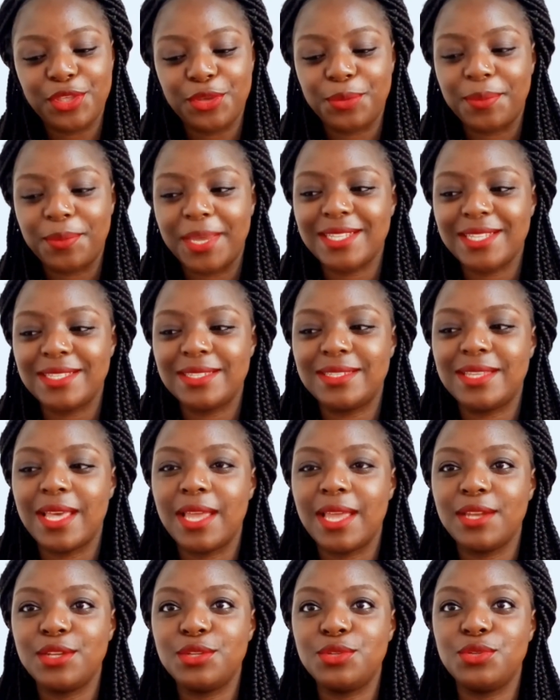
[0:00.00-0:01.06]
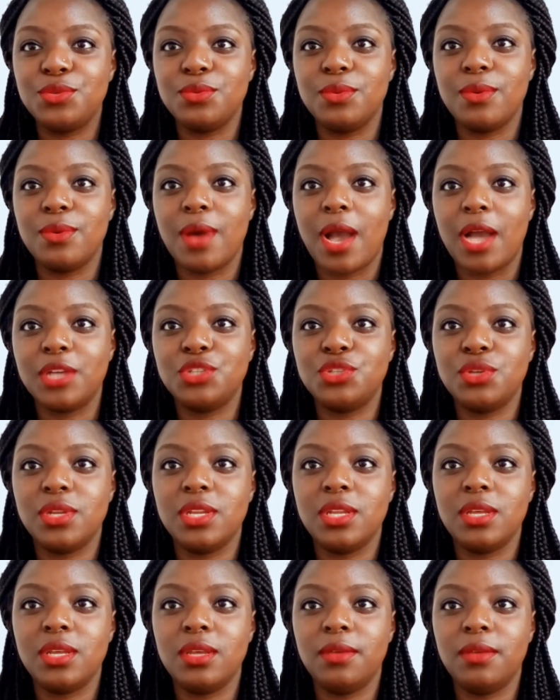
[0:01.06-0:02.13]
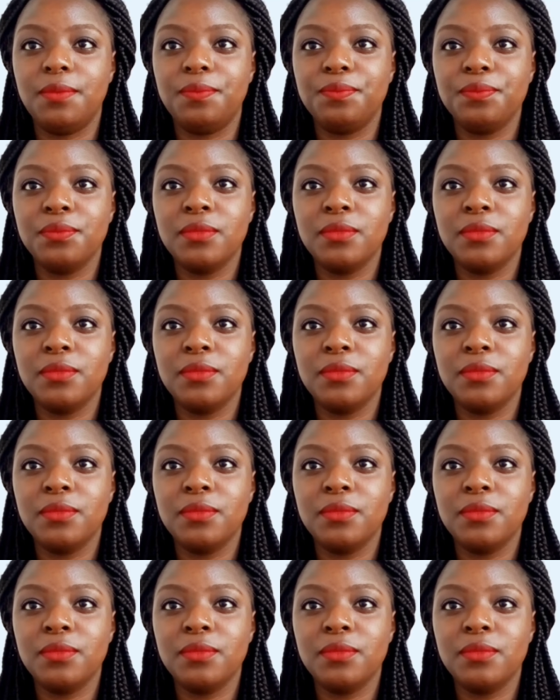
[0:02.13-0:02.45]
you might tend to actually